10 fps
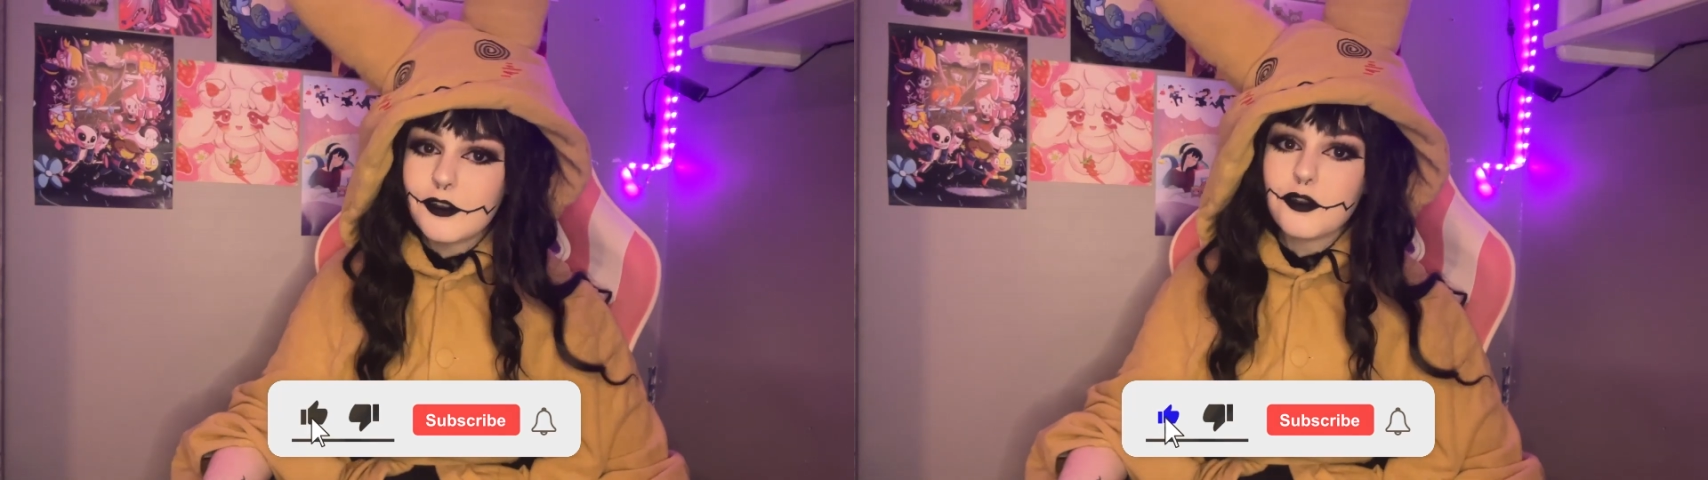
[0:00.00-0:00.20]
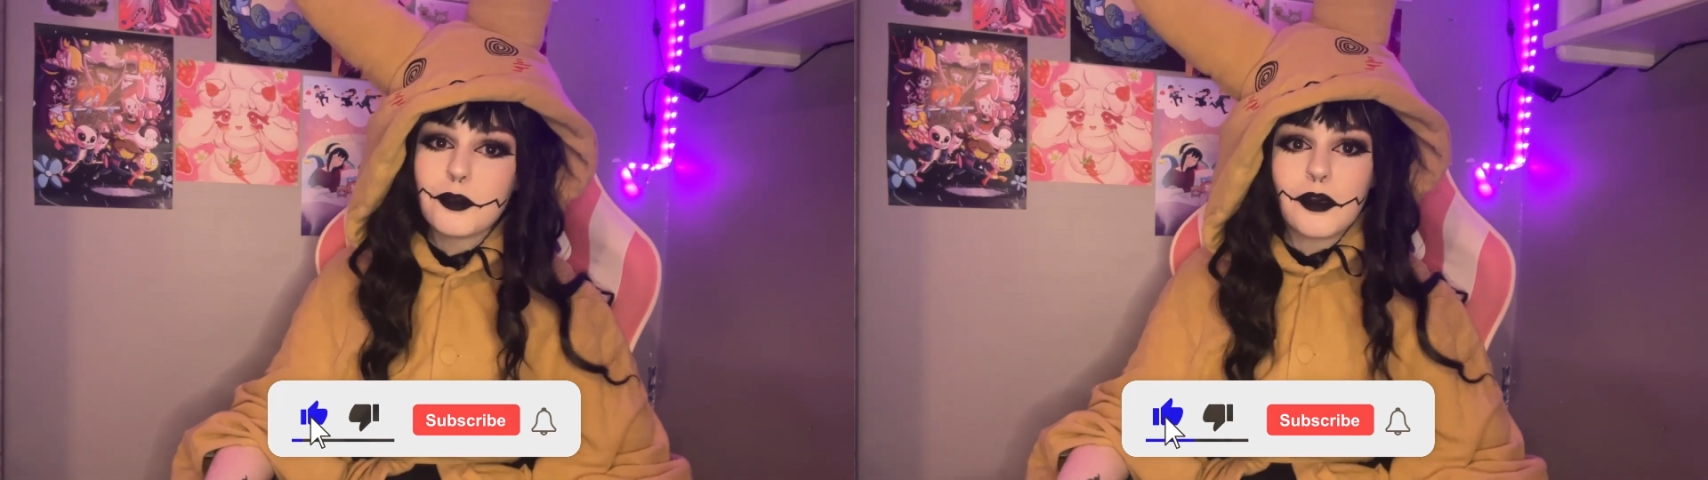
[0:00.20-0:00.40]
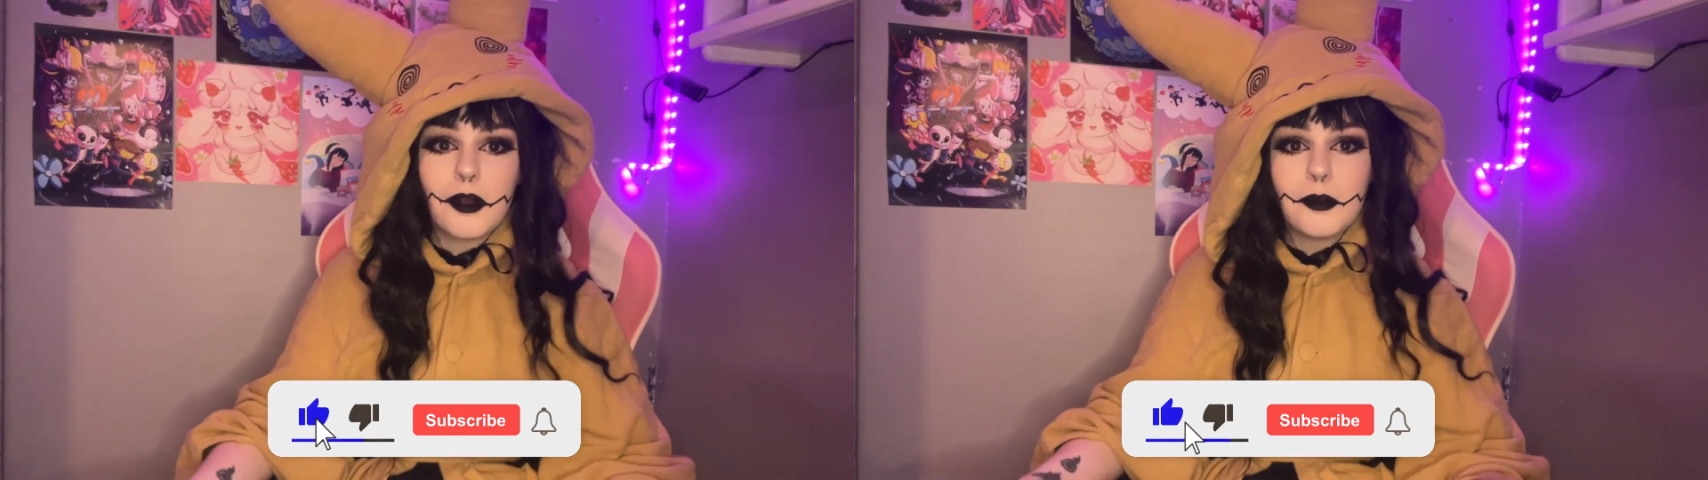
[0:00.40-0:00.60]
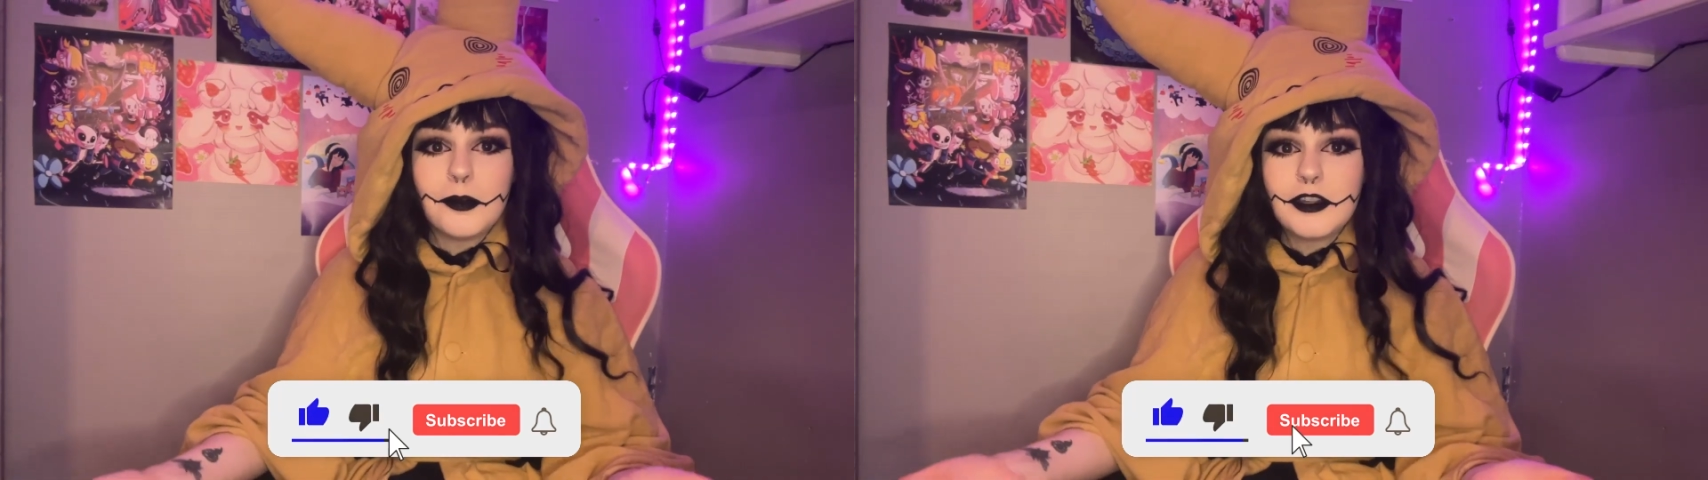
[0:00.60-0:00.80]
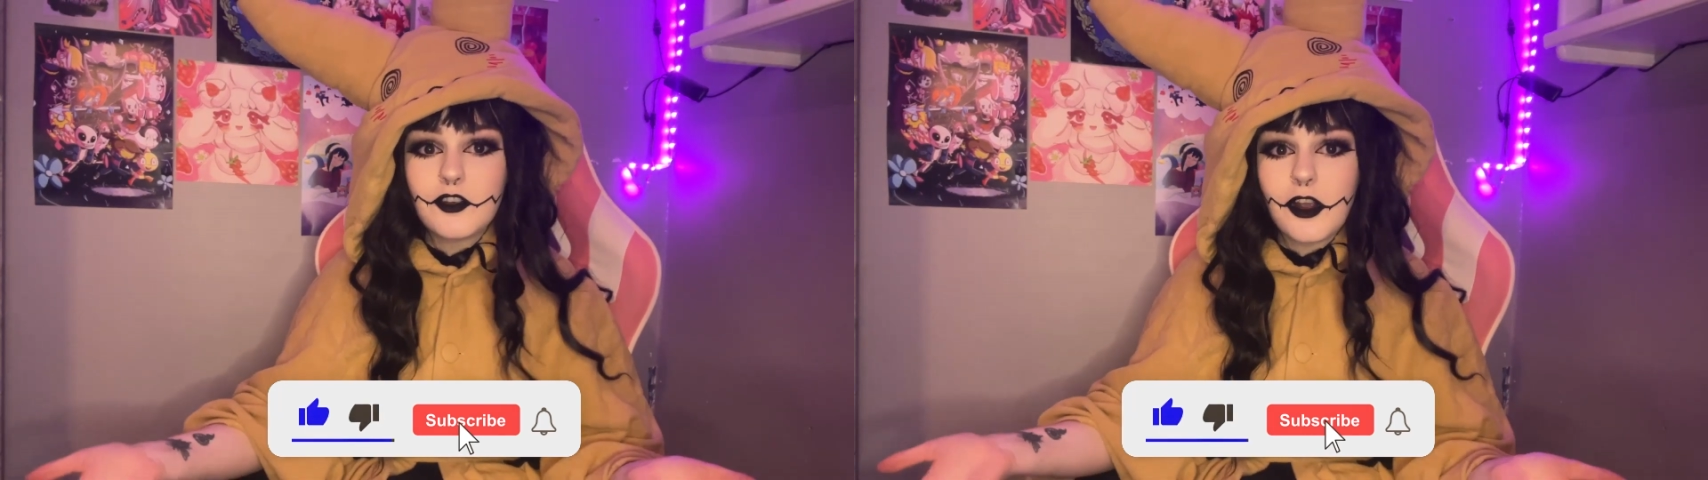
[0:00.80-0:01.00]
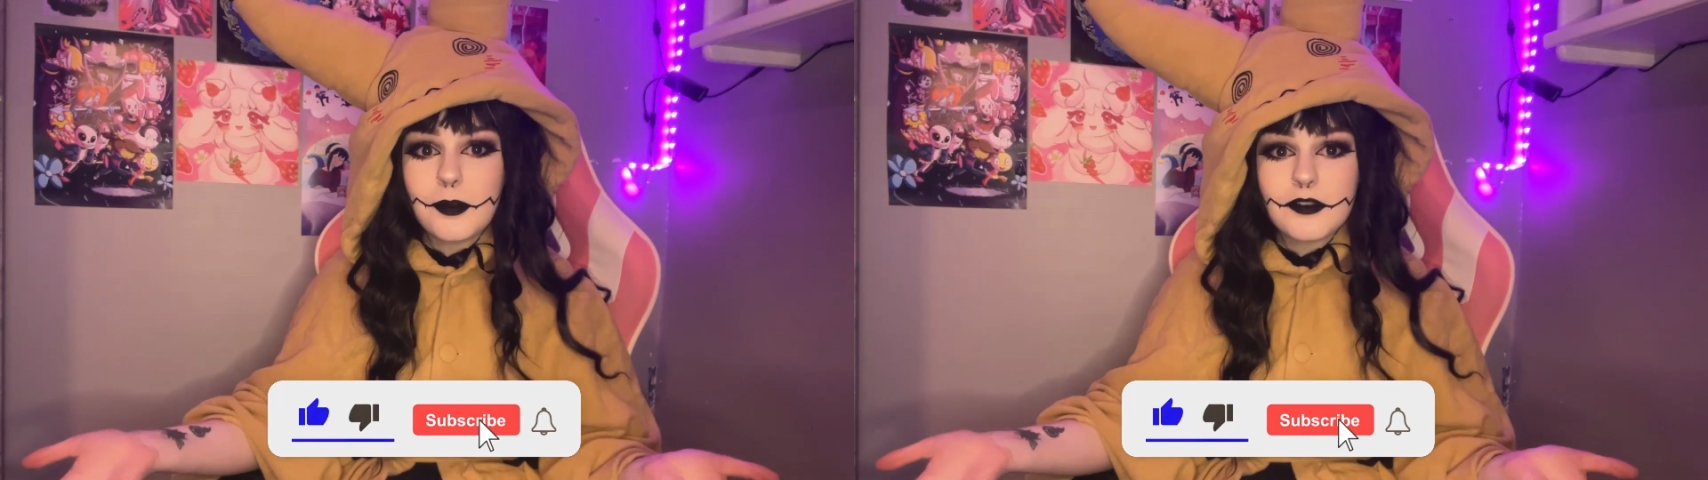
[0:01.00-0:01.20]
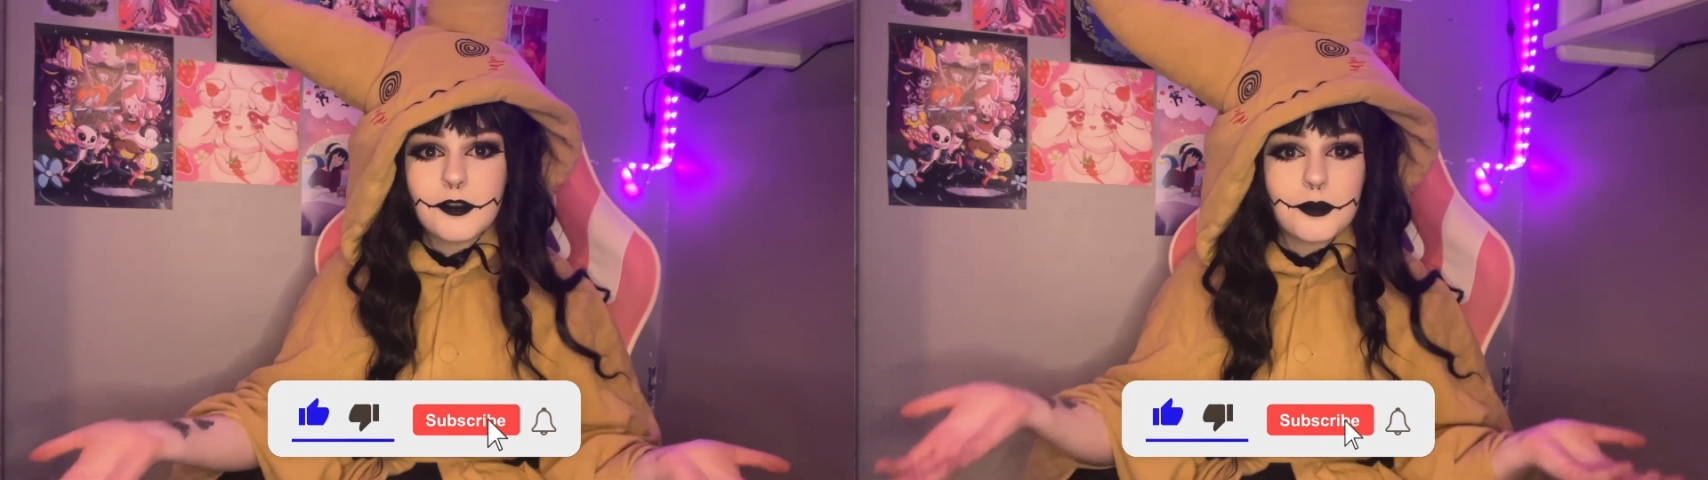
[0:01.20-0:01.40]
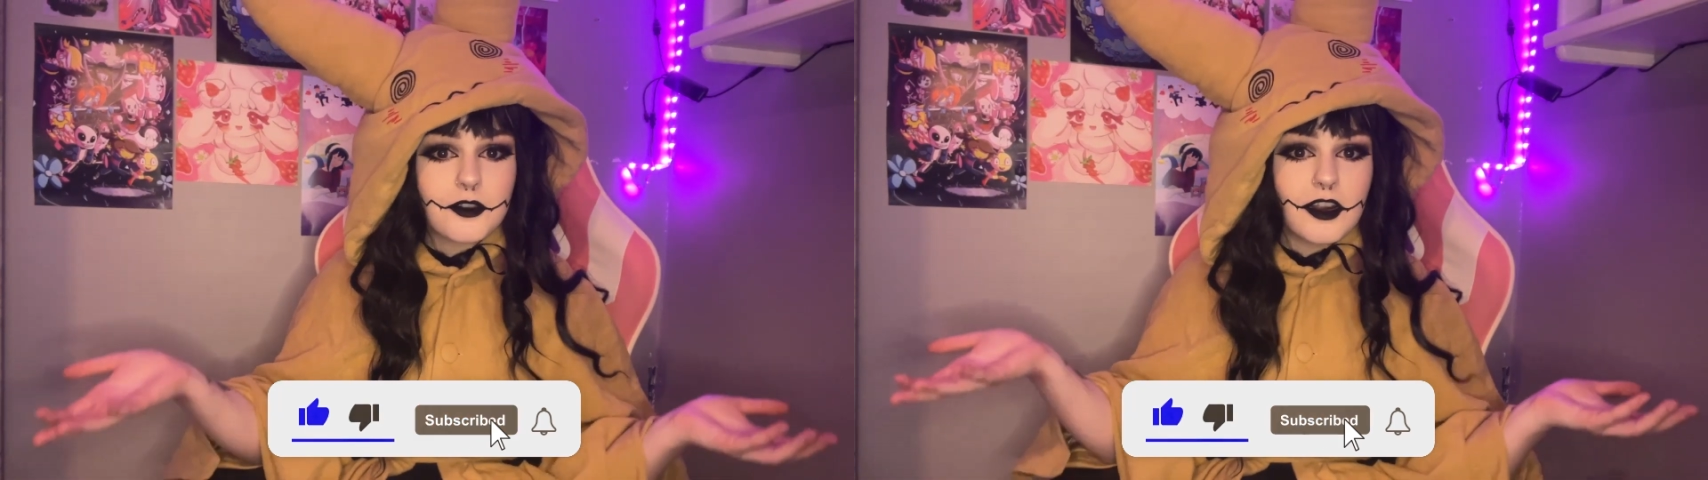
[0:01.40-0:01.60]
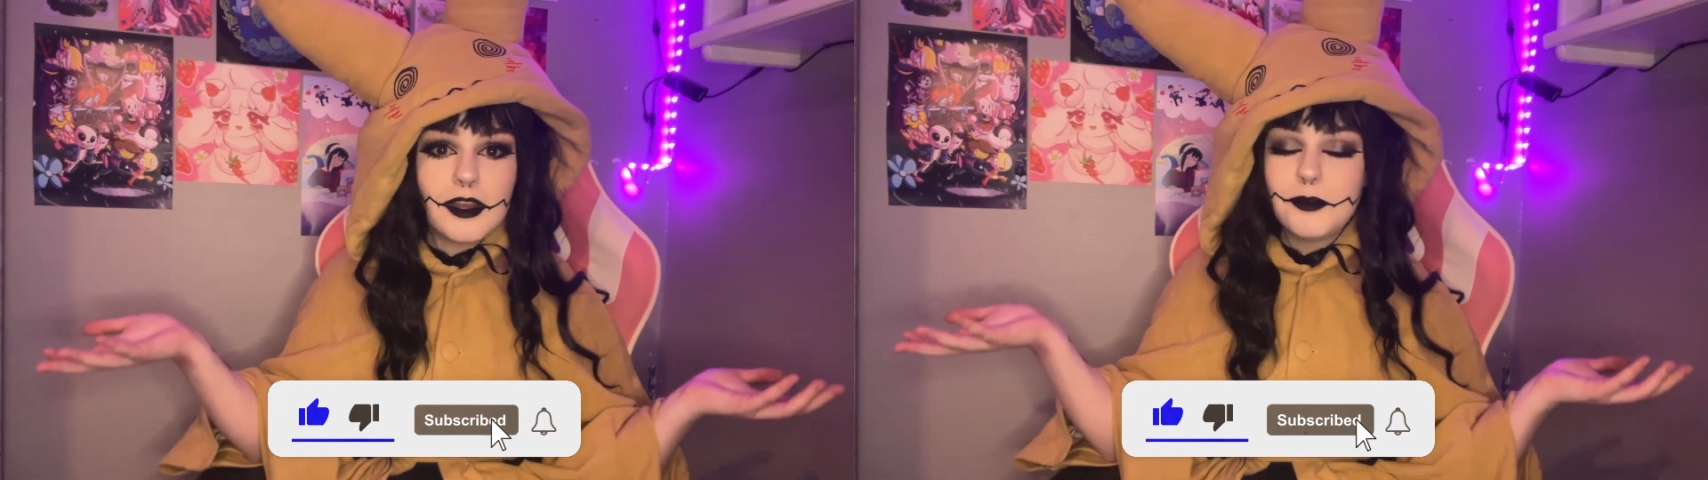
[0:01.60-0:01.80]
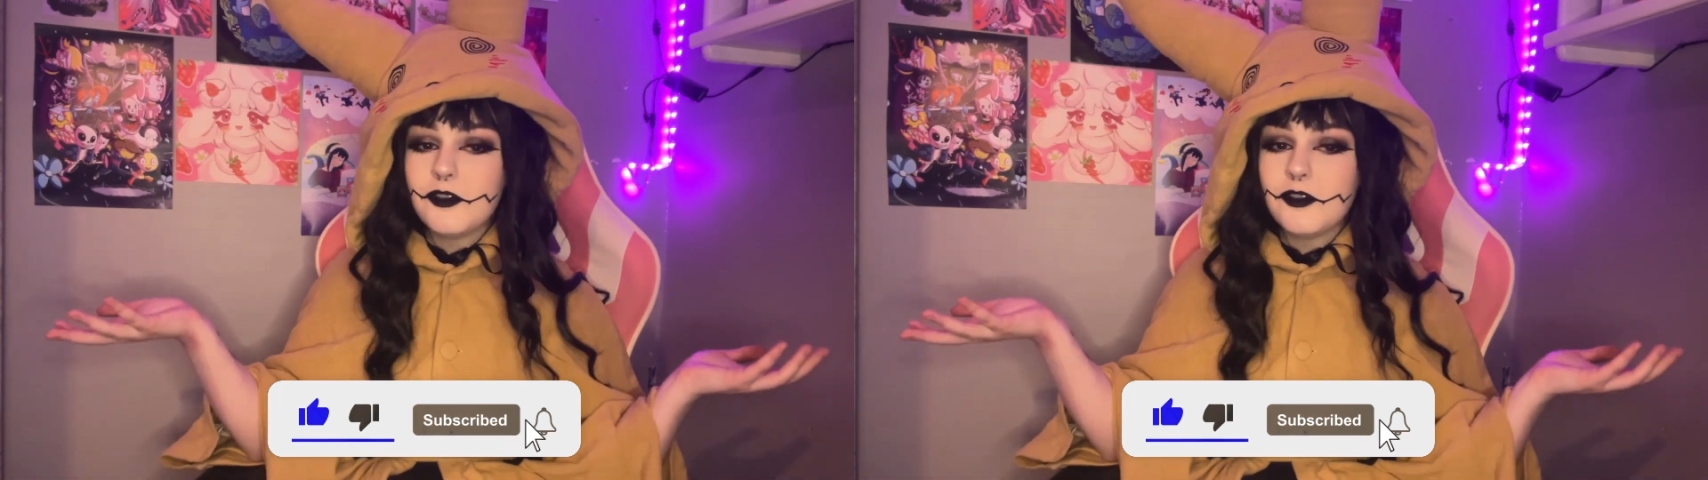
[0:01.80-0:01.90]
you should probably drop a subscribe,